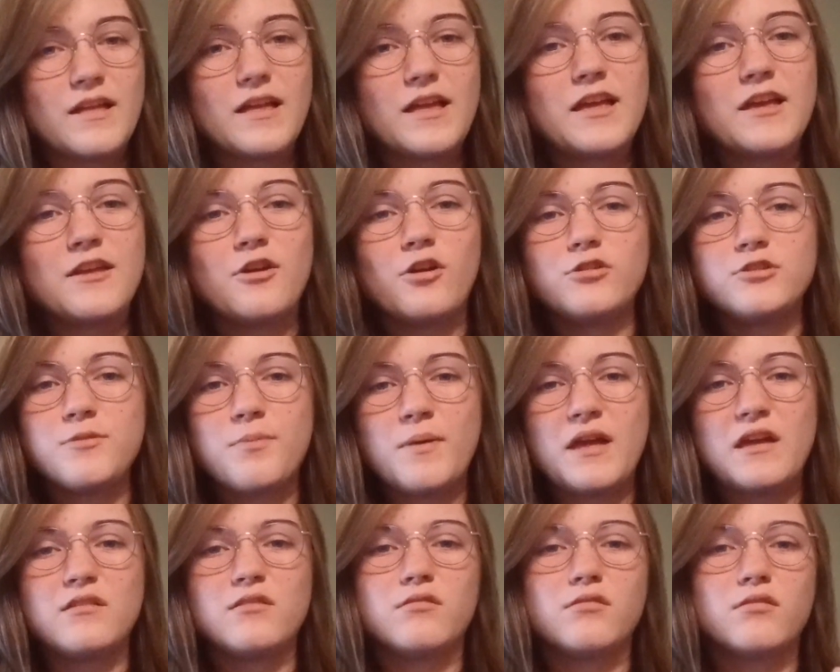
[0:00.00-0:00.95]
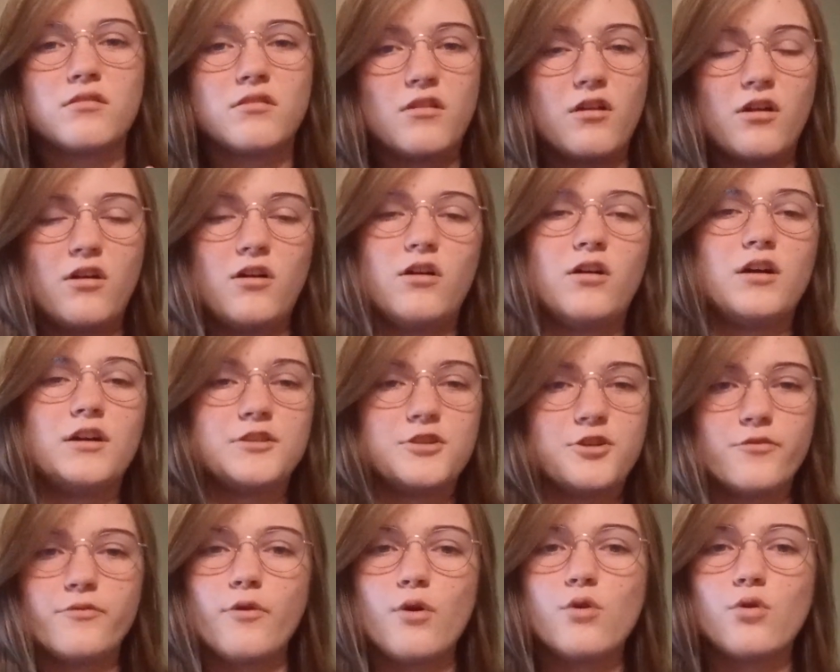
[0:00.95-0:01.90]
It all depends on
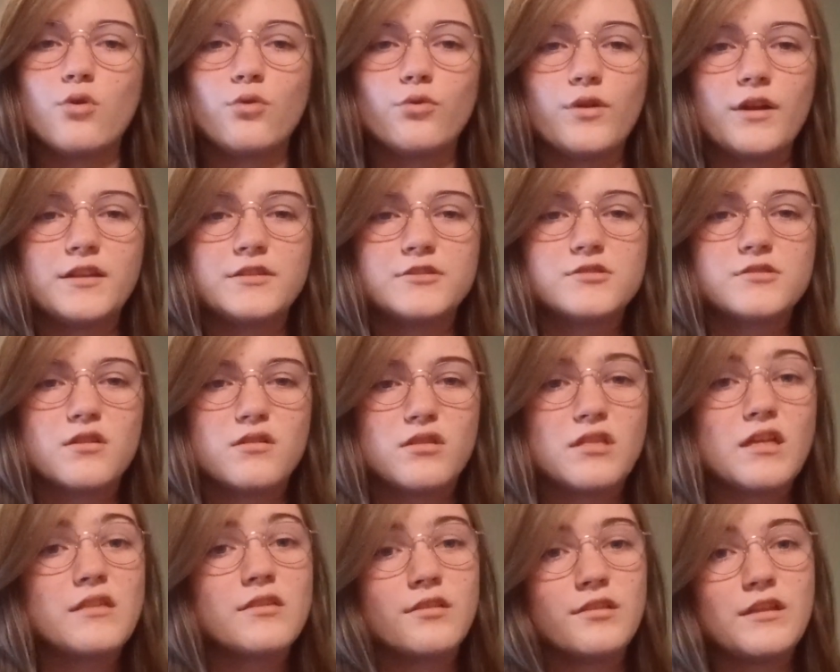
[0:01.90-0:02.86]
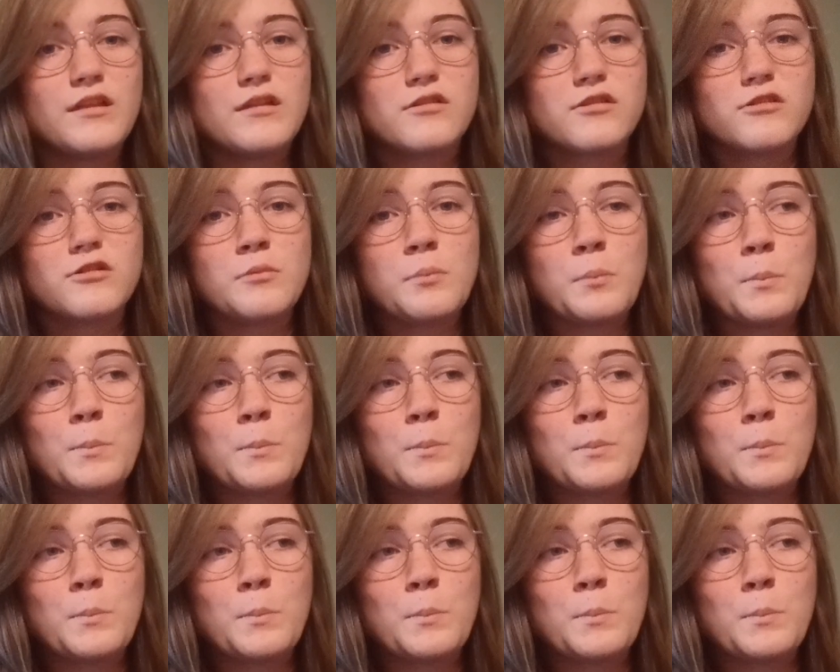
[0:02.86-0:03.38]
your vocal range, to say the least.